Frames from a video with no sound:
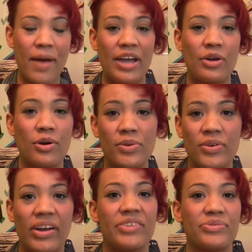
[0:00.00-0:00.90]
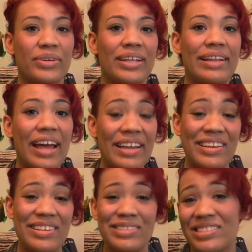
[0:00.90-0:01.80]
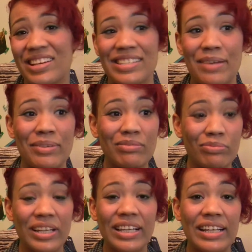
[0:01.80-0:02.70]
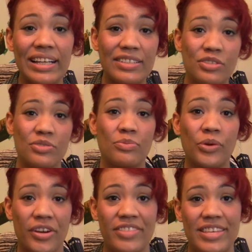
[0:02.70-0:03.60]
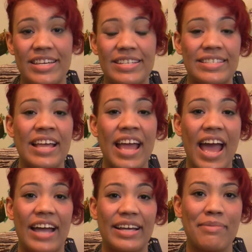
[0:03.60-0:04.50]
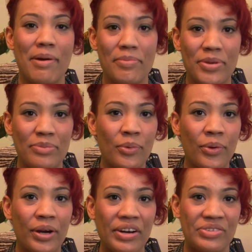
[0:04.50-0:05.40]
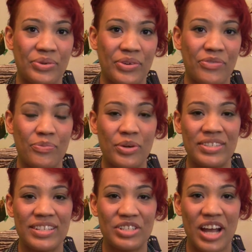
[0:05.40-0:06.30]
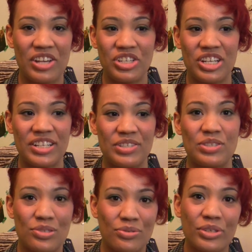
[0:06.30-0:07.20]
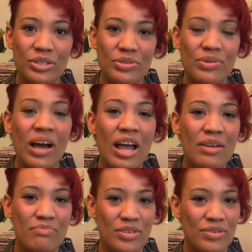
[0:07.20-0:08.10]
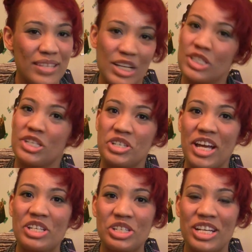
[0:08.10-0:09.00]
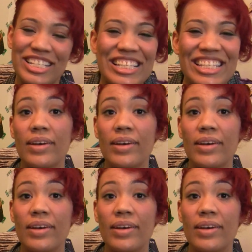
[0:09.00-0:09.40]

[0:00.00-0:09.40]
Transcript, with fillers: I hope you guys really like this because I would really like to do more of these and come up with more sort of book suggestions through music suggestions.